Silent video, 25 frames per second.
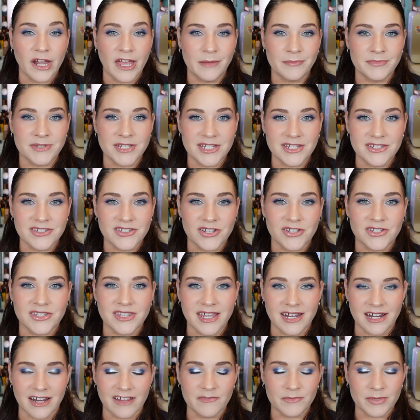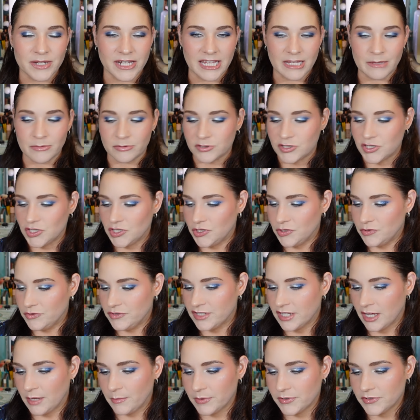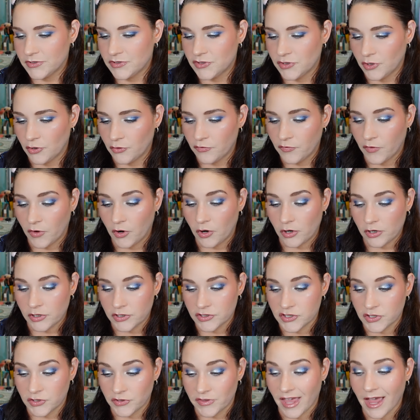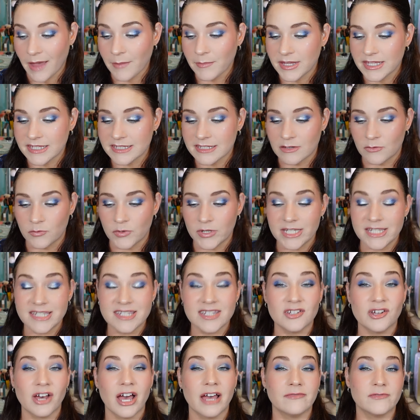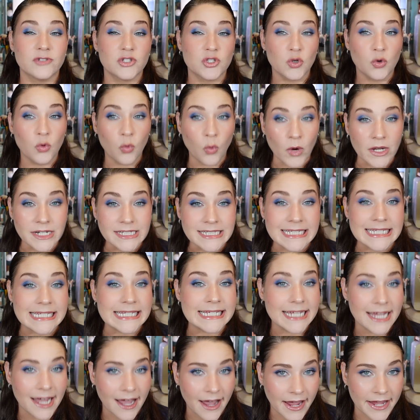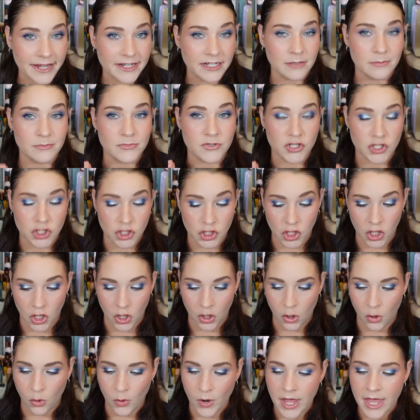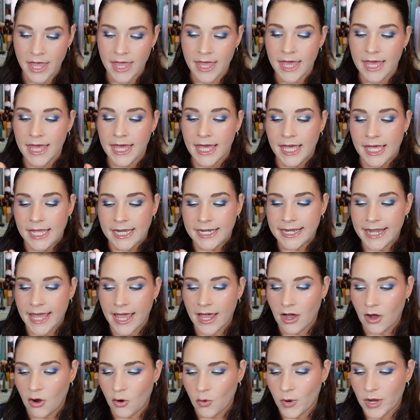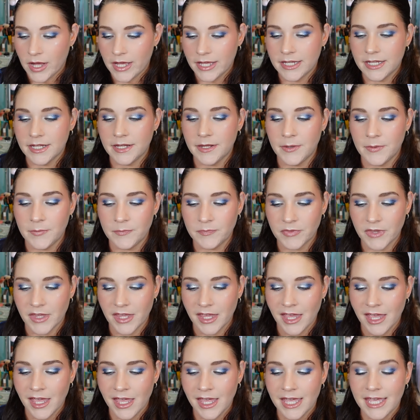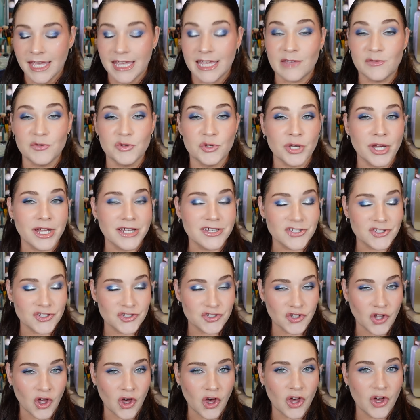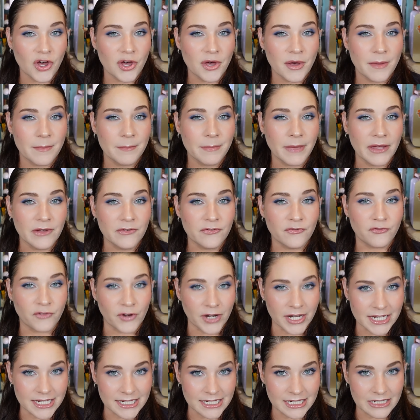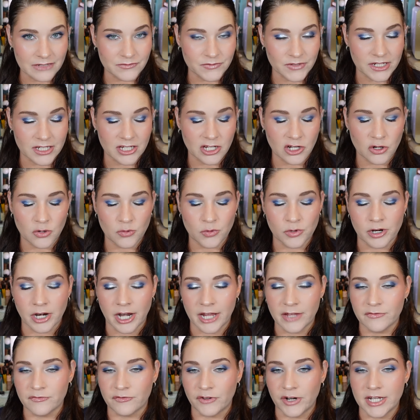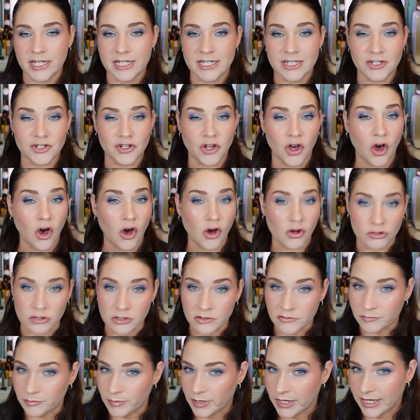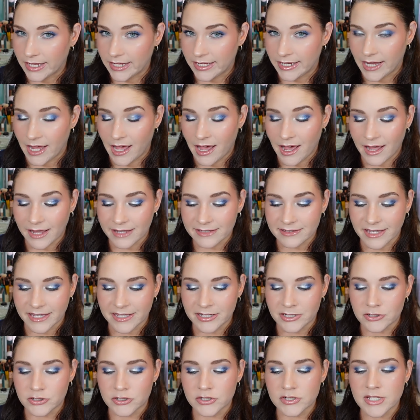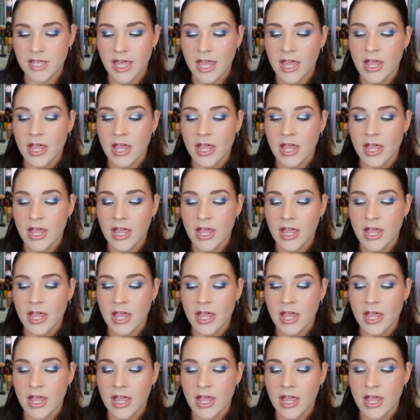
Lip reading: empties that I've been able to use up so far. So that means that we still have 20 items to go. Now, if you guys saw my Frankening video where I Frankened all of my highlighters,